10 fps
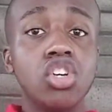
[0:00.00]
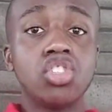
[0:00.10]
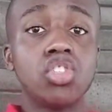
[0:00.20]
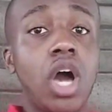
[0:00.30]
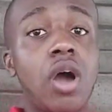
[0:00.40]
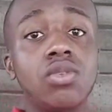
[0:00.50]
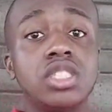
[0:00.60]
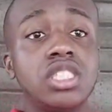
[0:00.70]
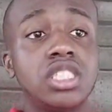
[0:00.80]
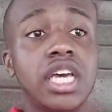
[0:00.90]
So I would
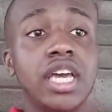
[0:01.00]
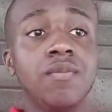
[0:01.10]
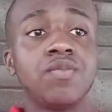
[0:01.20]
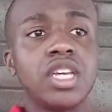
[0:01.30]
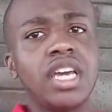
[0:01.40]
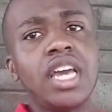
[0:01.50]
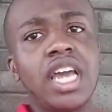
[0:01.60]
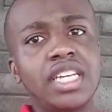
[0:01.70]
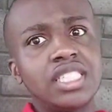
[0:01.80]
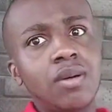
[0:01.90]
say,
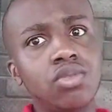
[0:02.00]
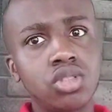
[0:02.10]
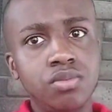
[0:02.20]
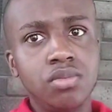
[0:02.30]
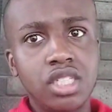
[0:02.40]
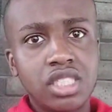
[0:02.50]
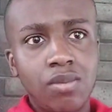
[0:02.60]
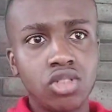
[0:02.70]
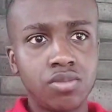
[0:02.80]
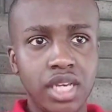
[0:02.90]

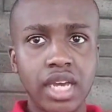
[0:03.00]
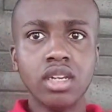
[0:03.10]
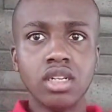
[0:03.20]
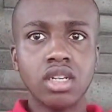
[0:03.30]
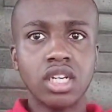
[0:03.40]
estamos bien.